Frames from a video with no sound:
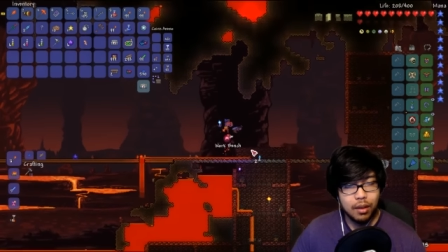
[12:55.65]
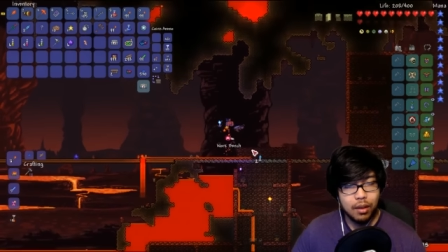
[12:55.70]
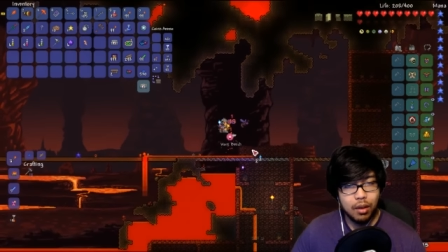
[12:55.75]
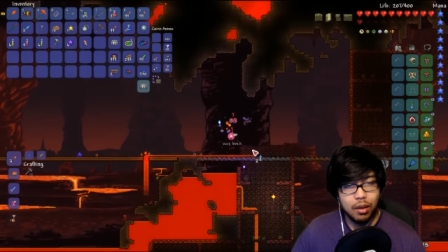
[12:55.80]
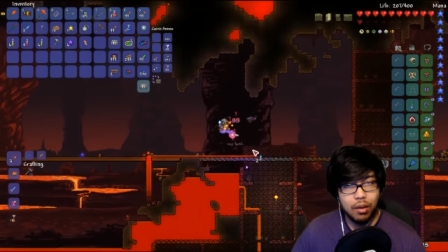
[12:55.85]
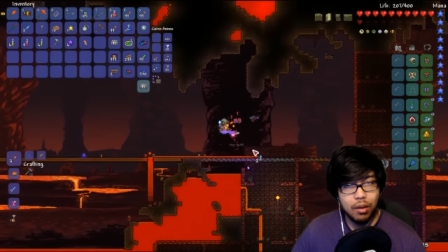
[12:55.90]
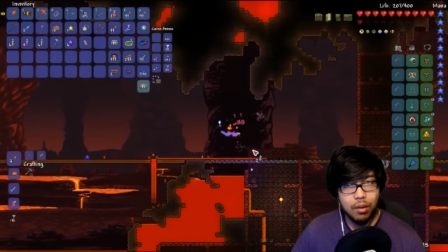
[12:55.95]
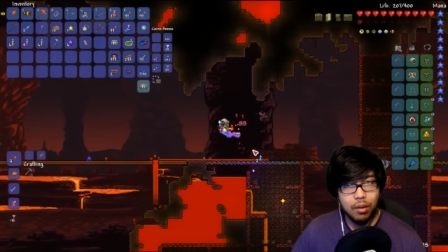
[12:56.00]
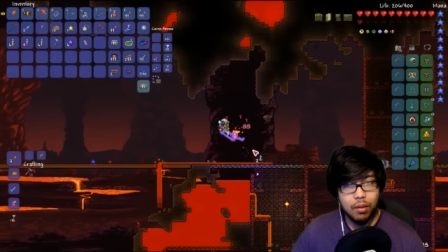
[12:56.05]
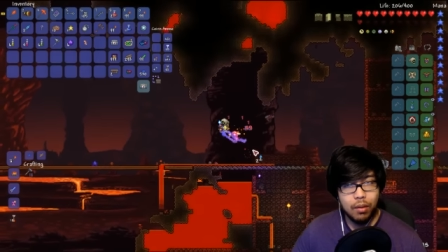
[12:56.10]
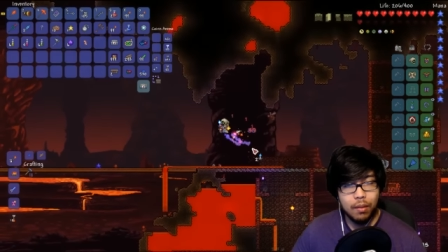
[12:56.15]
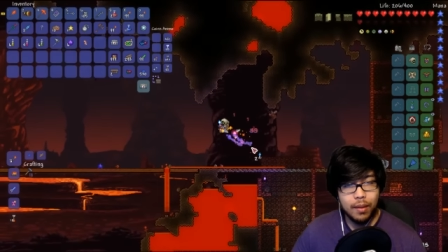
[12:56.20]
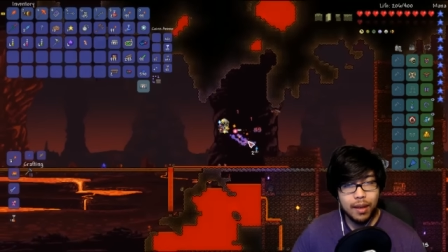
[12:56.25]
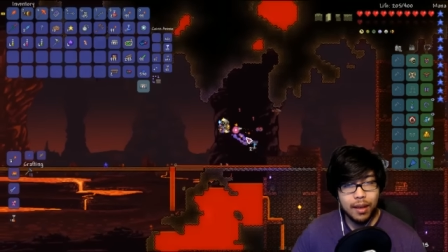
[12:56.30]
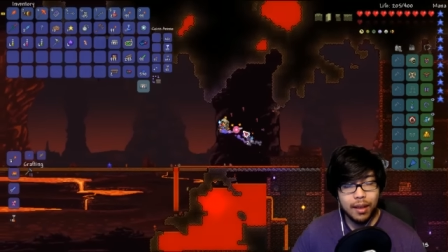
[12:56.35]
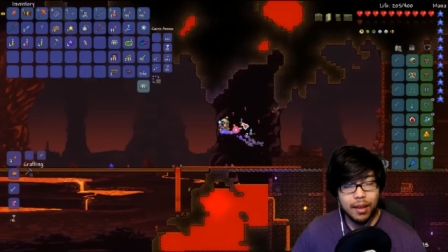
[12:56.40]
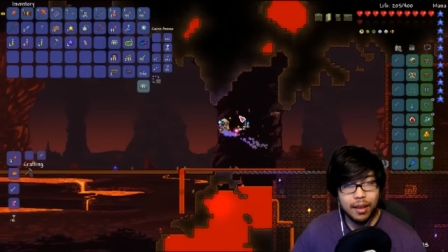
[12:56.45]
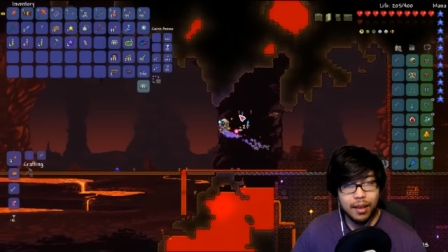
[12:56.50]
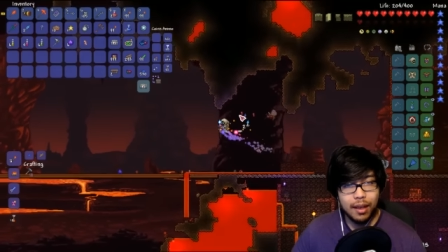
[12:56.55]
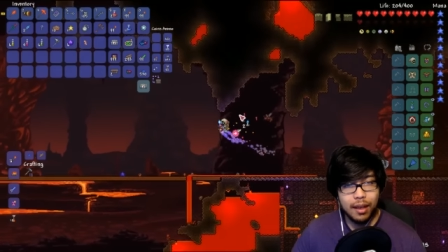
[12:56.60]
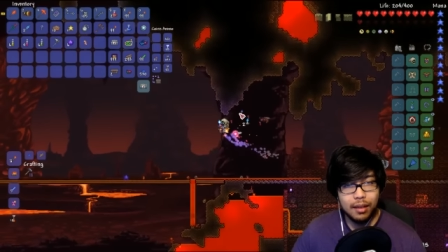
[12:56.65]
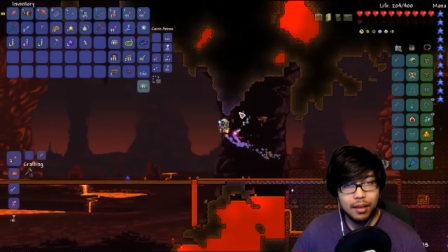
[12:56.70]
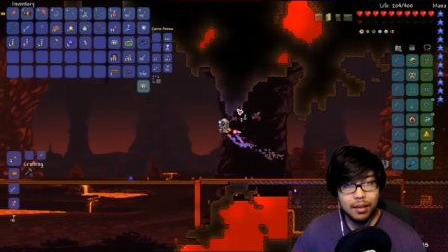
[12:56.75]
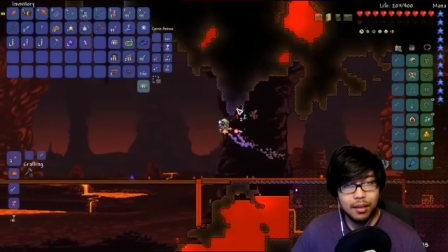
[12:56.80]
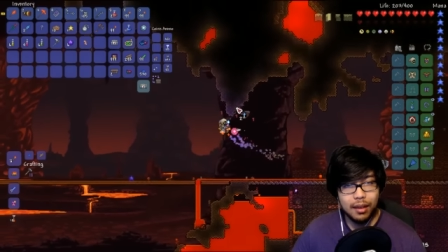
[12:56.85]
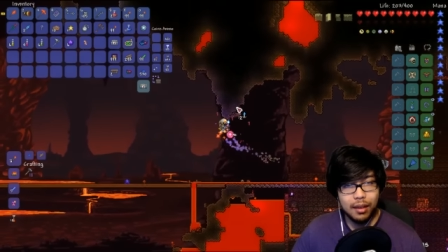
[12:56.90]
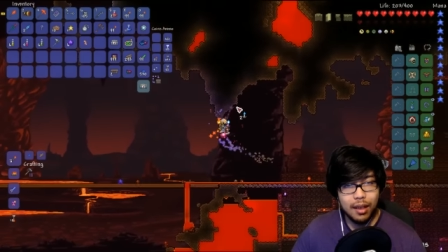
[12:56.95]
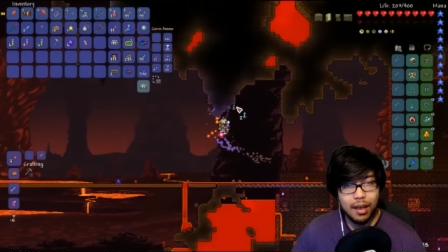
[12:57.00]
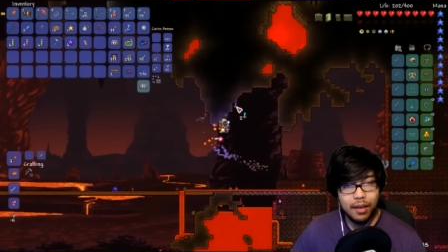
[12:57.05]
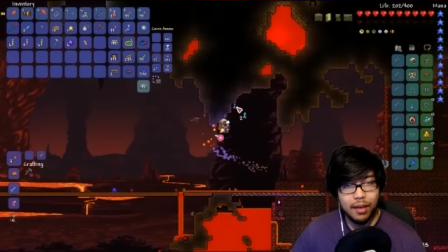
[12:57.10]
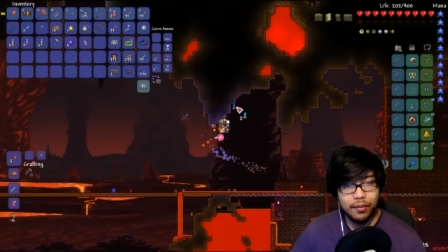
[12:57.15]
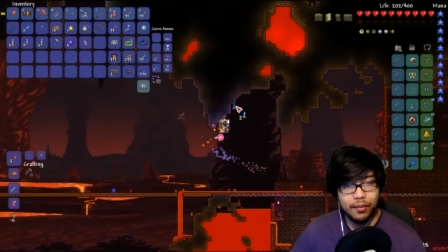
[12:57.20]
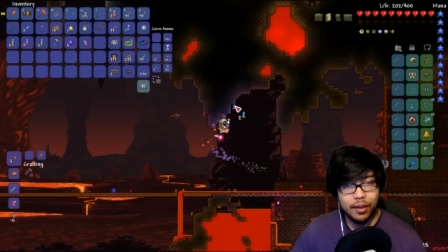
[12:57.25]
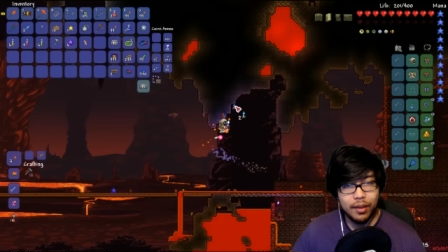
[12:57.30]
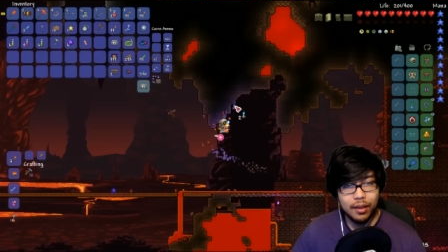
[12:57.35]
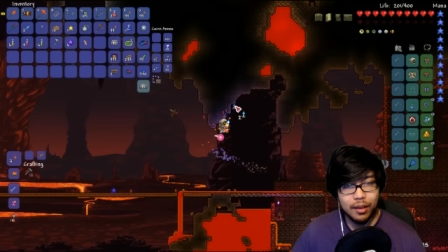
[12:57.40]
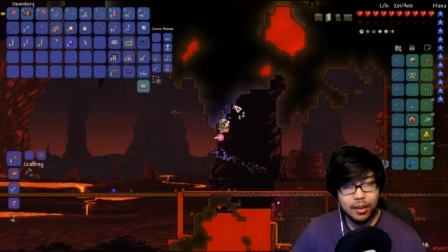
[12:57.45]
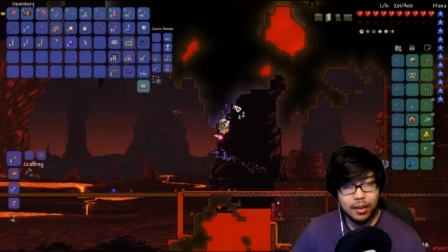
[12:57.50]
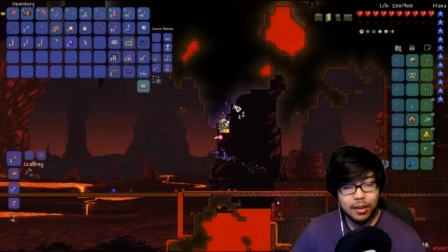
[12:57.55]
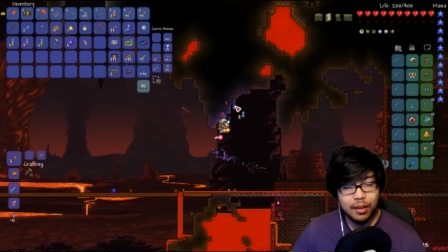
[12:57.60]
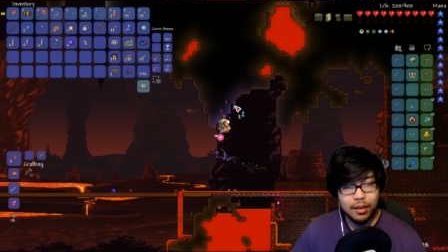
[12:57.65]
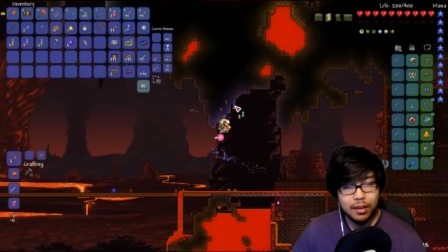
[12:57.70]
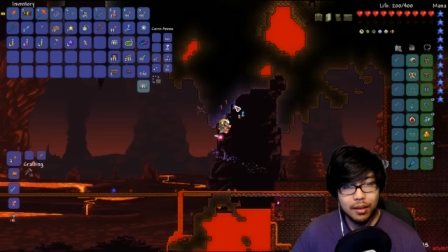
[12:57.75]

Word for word: Oh my god, the lava!